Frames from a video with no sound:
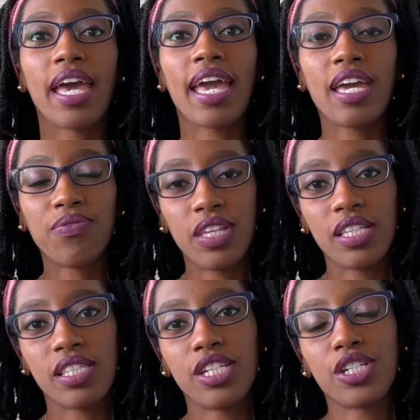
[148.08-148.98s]
if the
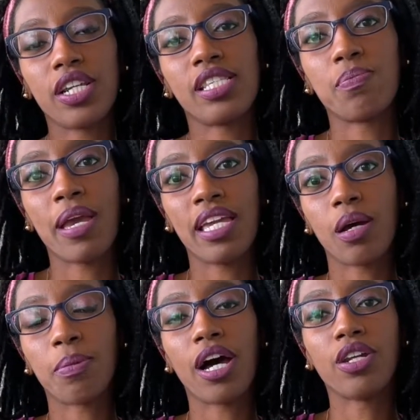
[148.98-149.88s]
incision is made
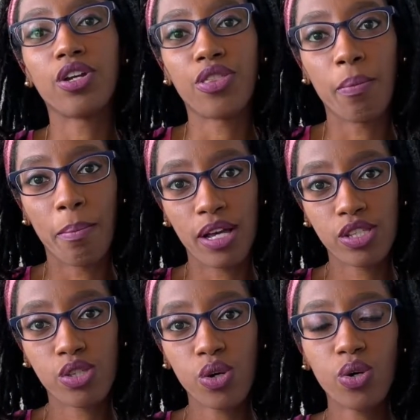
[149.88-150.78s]
up under the
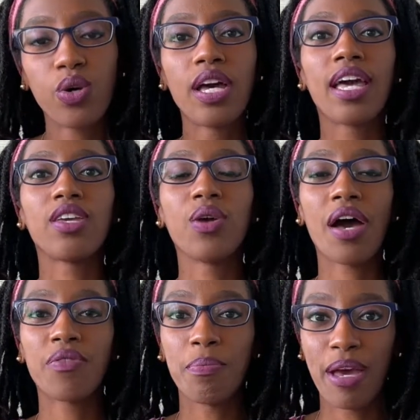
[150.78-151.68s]
muscle, you
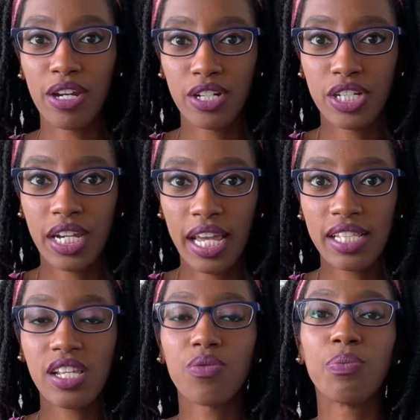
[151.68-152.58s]
have a better
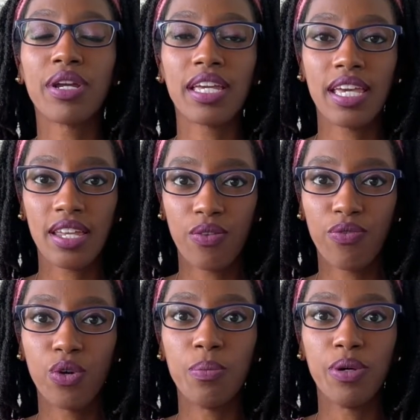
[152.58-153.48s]
chance of bringing in a
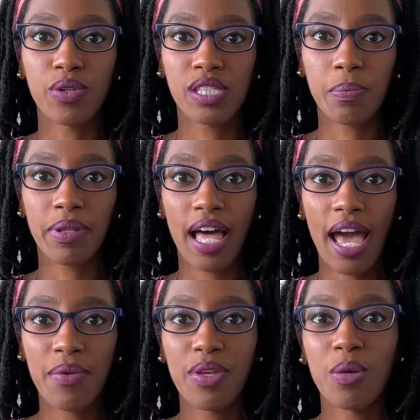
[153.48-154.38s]
full milk
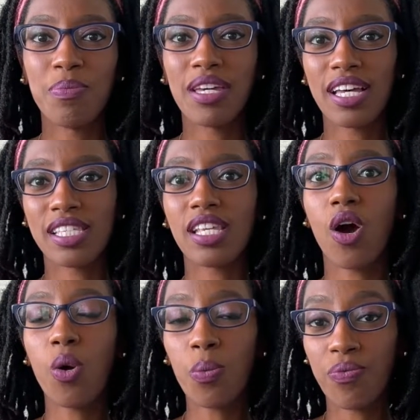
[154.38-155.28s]
supply, because
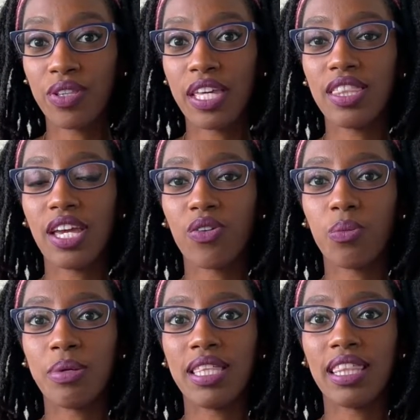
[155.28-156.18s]
hopefully there will
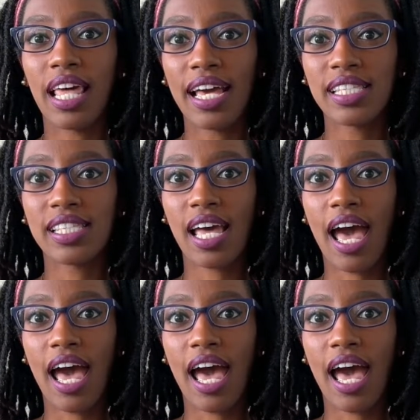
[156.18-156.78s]
be less